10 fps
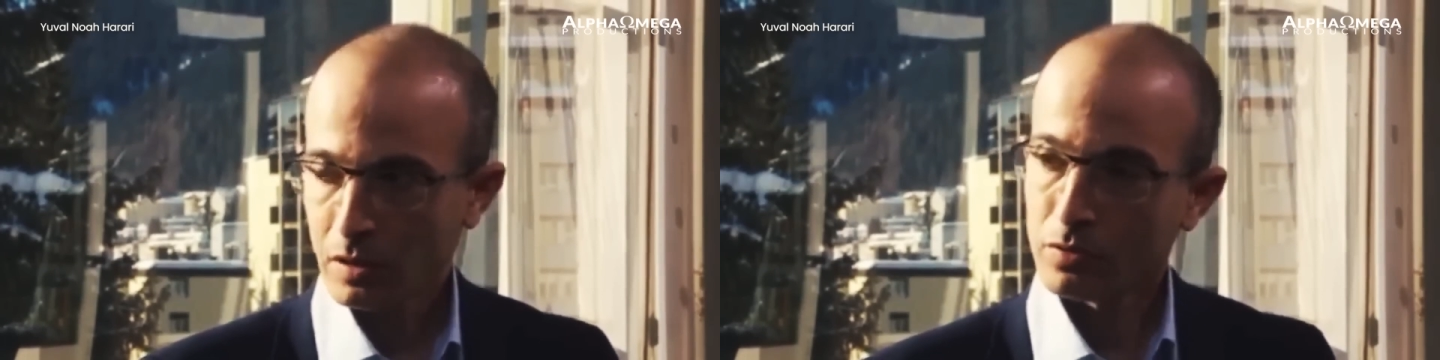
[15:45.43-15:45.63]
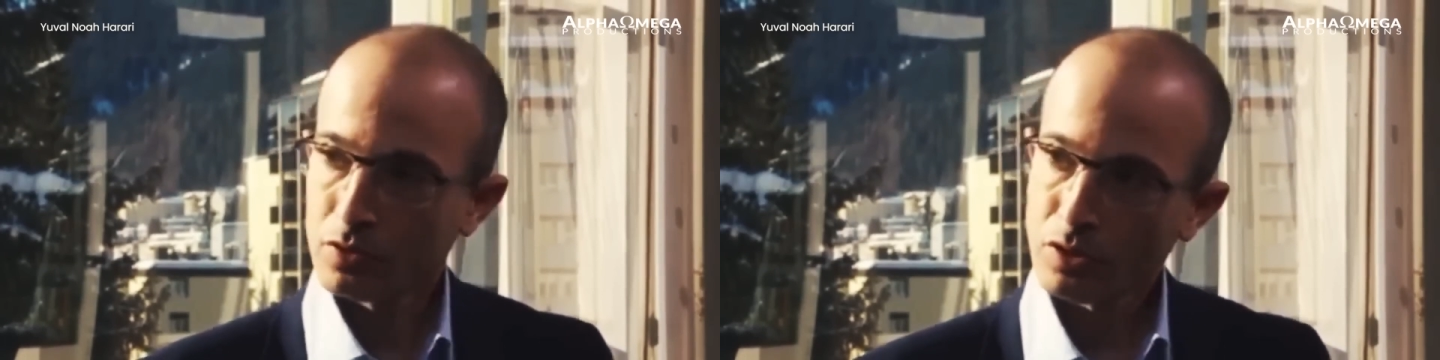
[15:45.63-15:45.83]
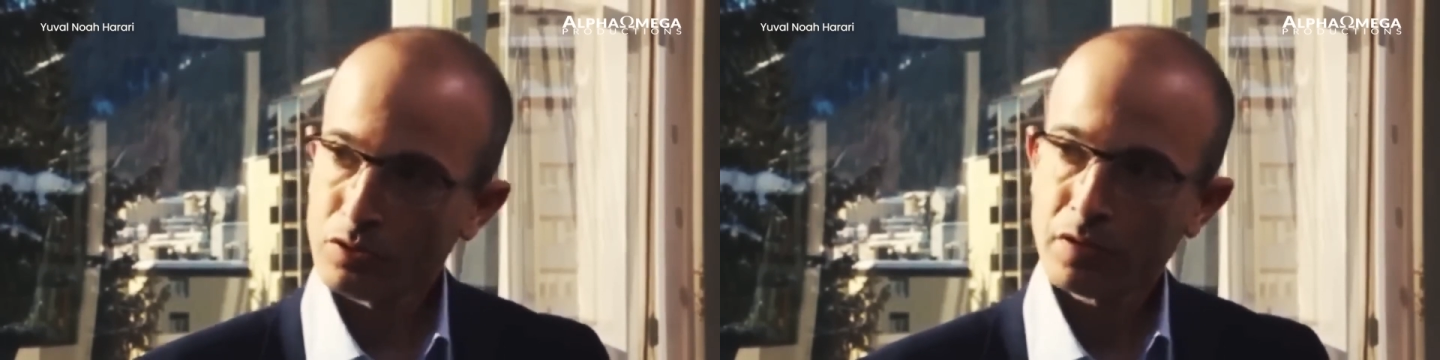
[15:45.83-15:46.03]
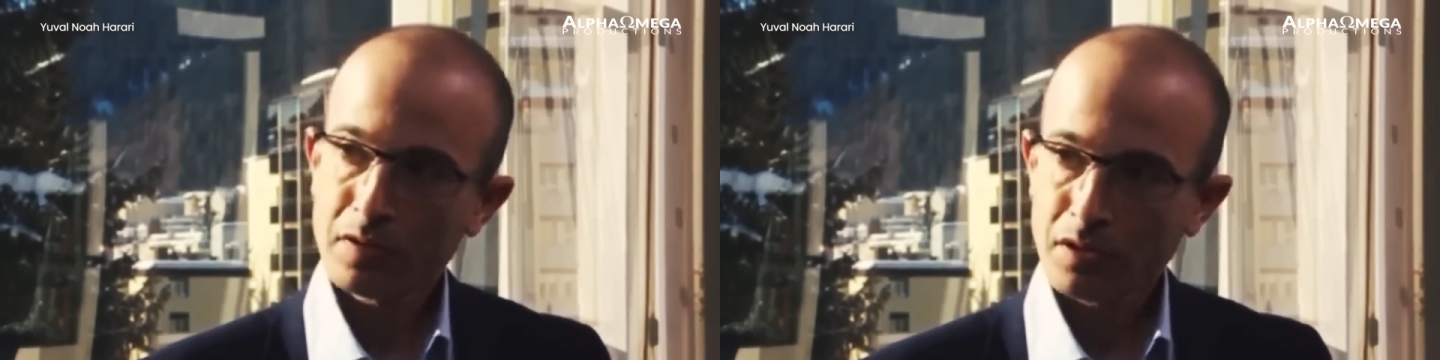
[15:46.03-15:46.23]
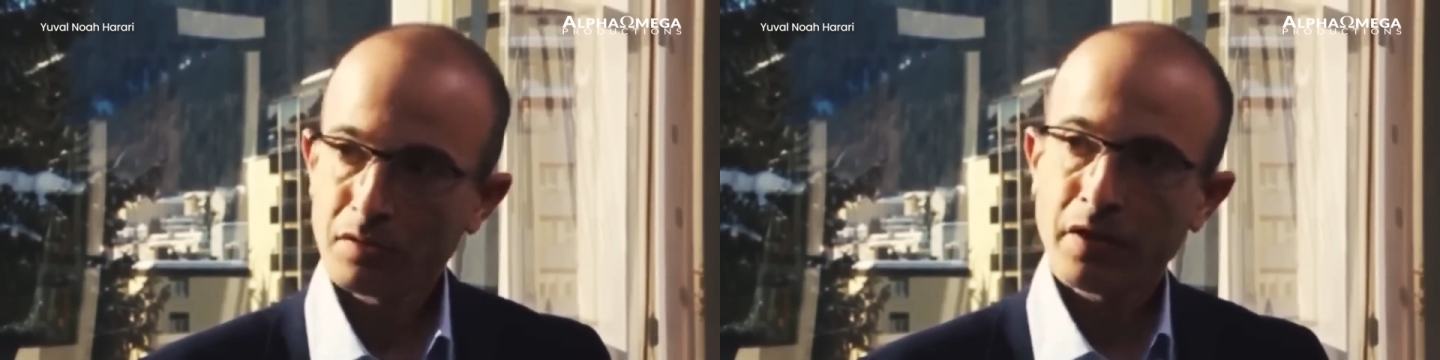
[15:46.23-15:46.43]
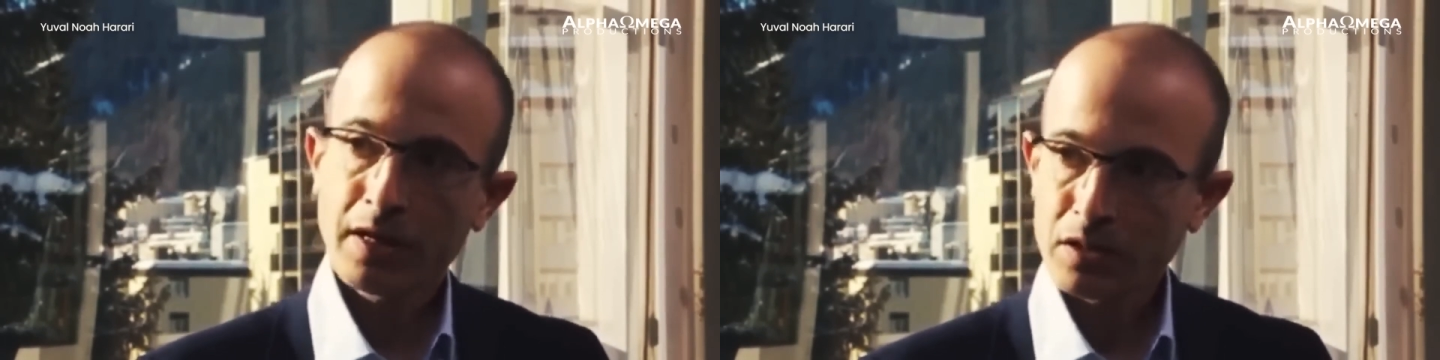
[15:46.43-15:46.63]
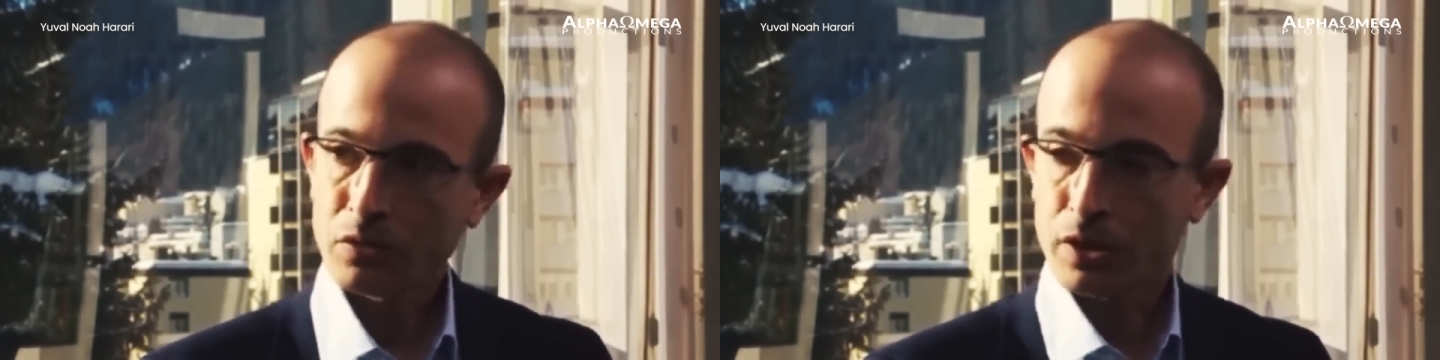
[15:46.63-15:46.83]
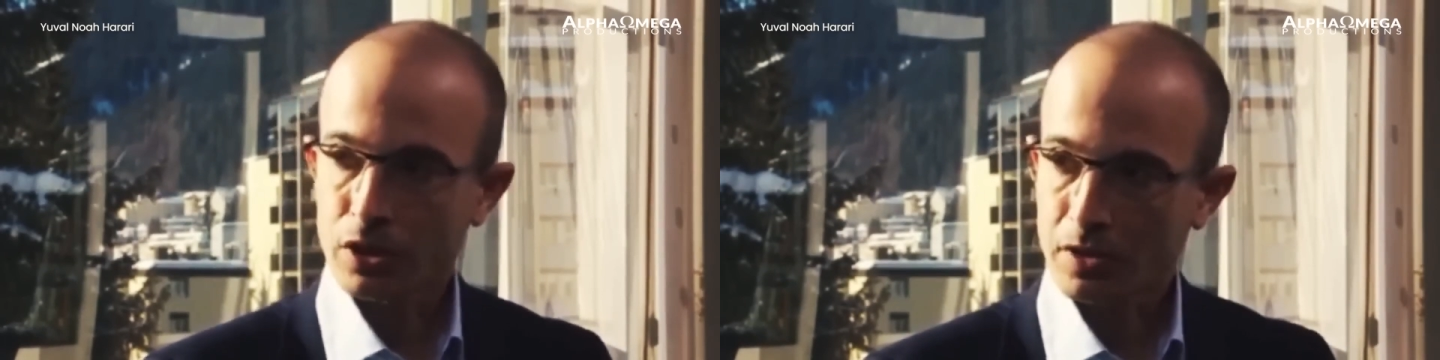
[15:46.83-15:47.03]
or total
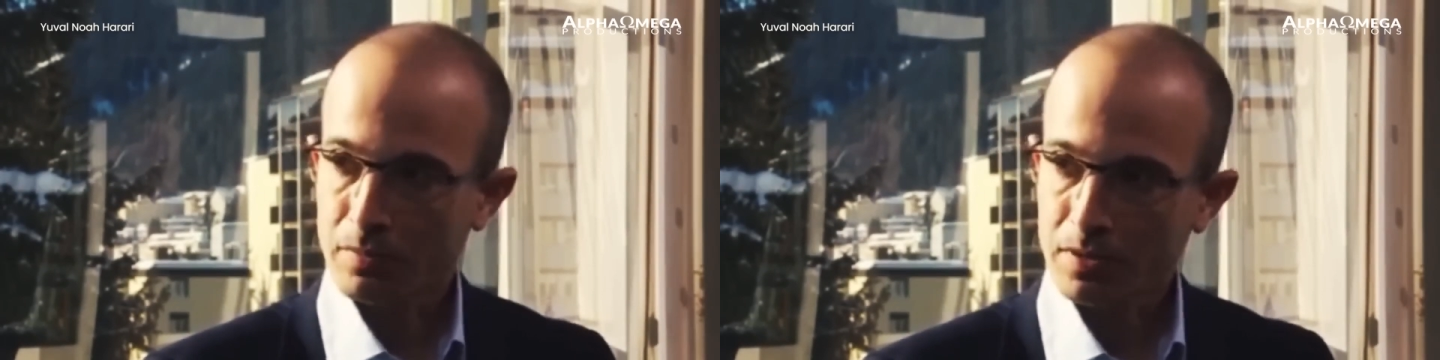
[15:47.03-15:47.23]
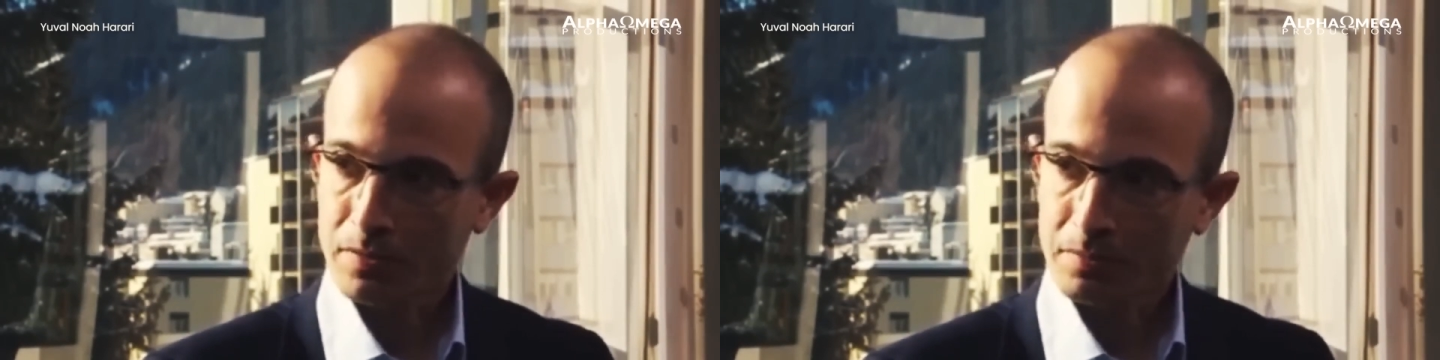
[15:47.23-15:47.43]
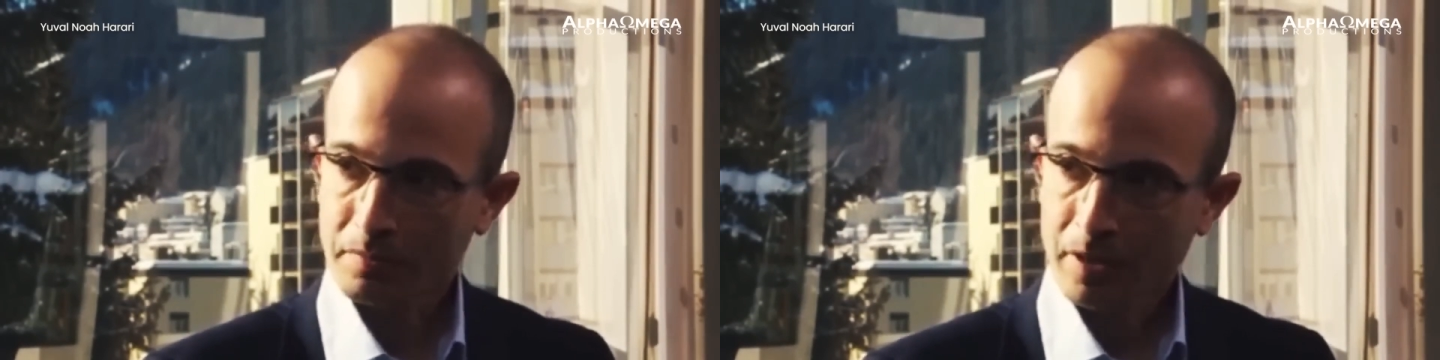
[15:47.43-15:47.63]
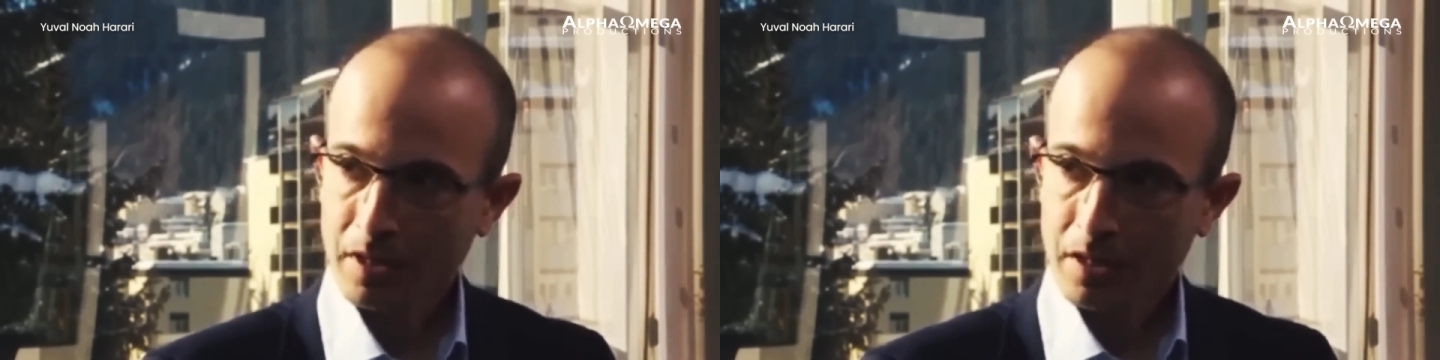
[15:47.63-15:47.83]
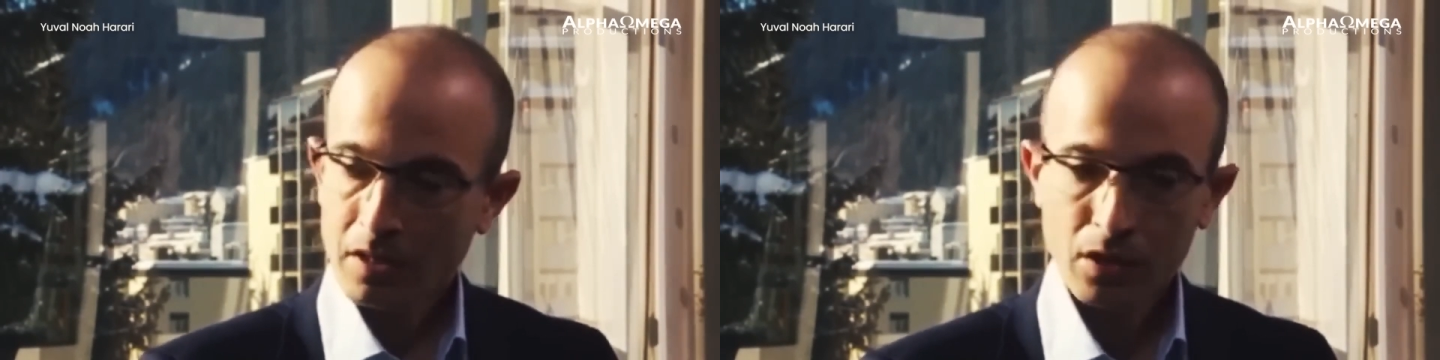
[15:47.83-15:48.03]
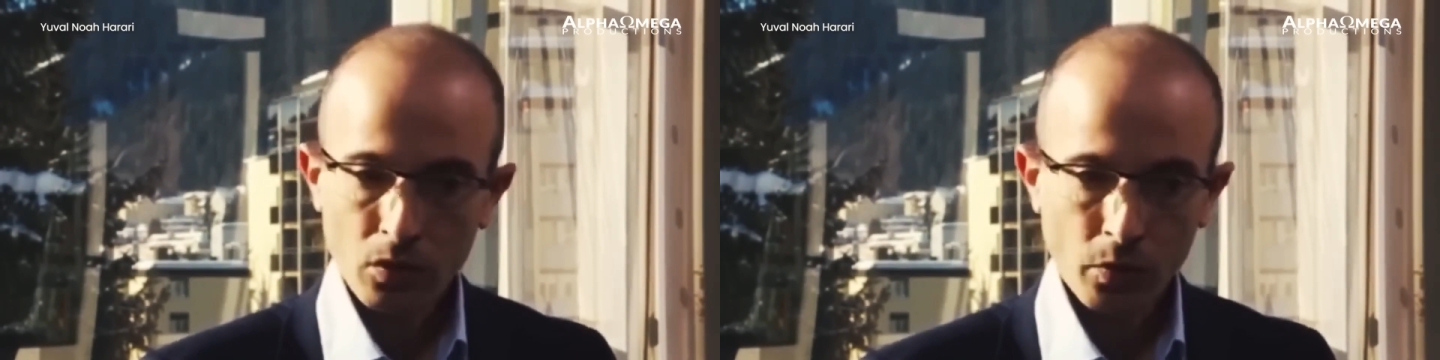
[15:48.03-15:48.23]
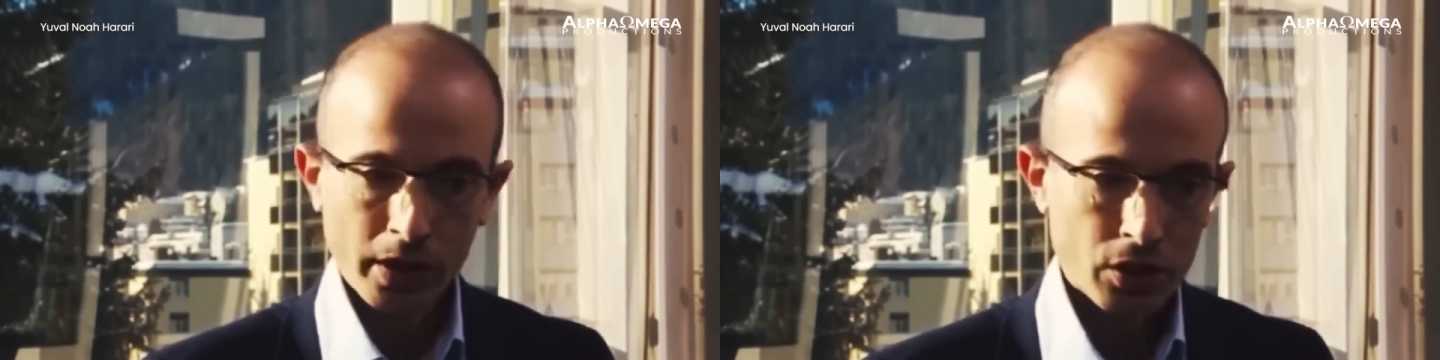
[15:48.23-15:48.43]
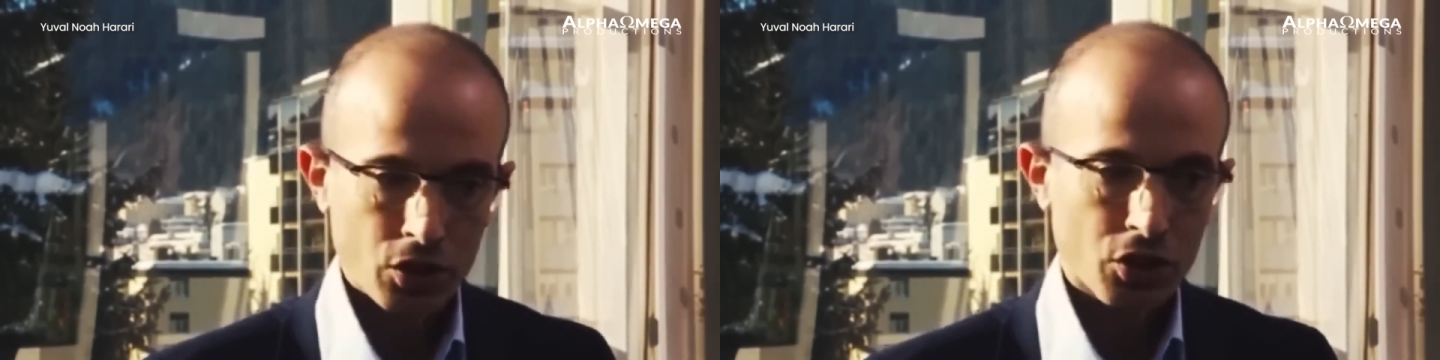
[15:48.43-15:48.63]
surveillance regimes in
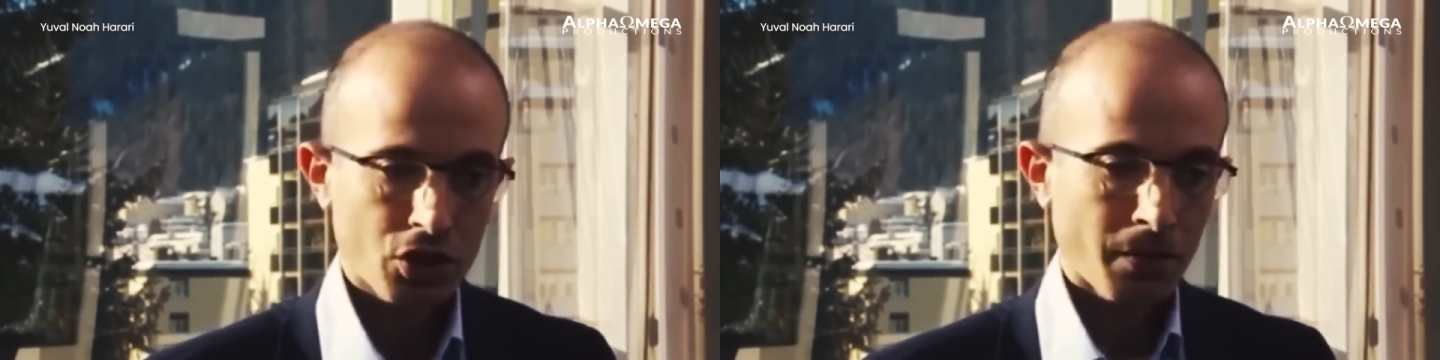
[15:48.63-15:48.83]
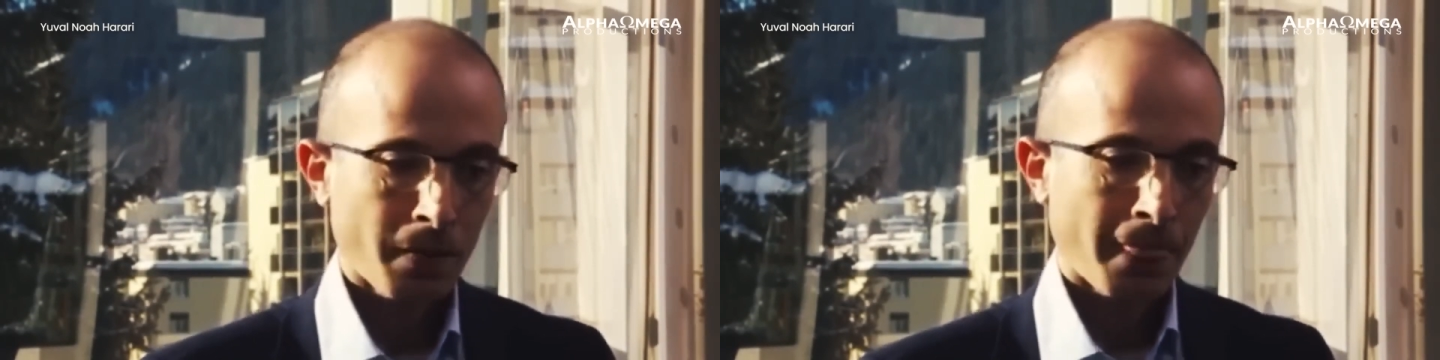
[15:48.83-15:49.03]
which